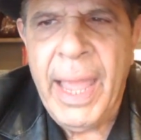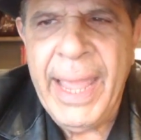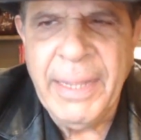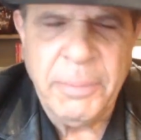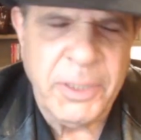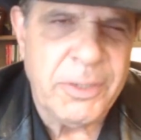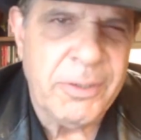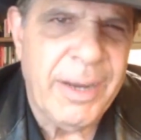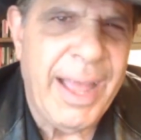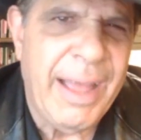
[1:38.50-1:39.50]

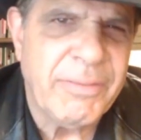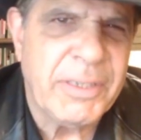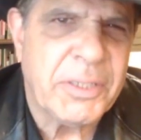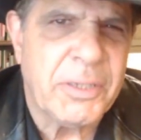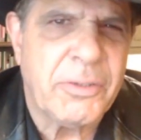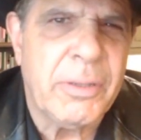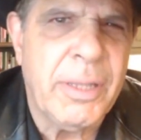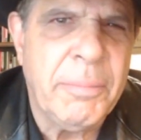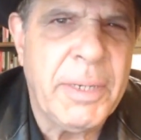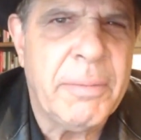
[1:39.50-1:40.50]
Hamster having such
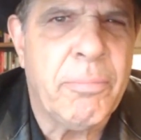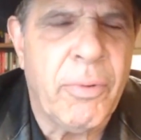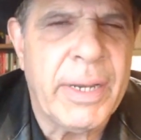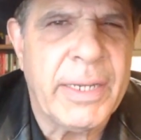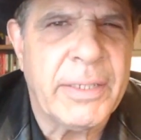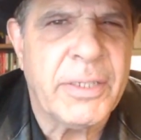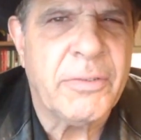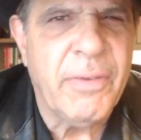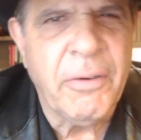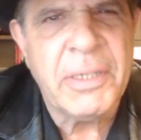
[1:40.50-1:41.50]
limited breedings is
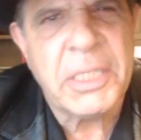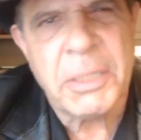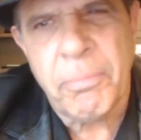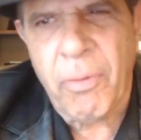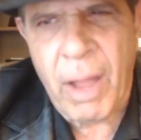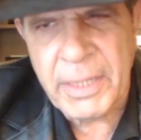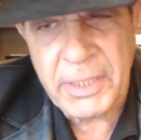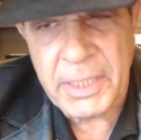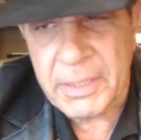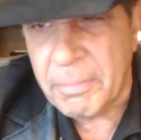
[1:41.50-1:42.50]
very
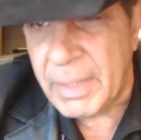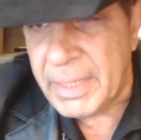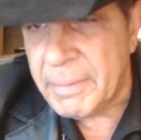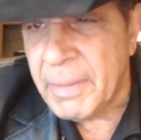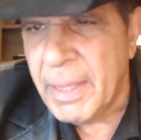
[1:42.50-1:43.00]
surprising to me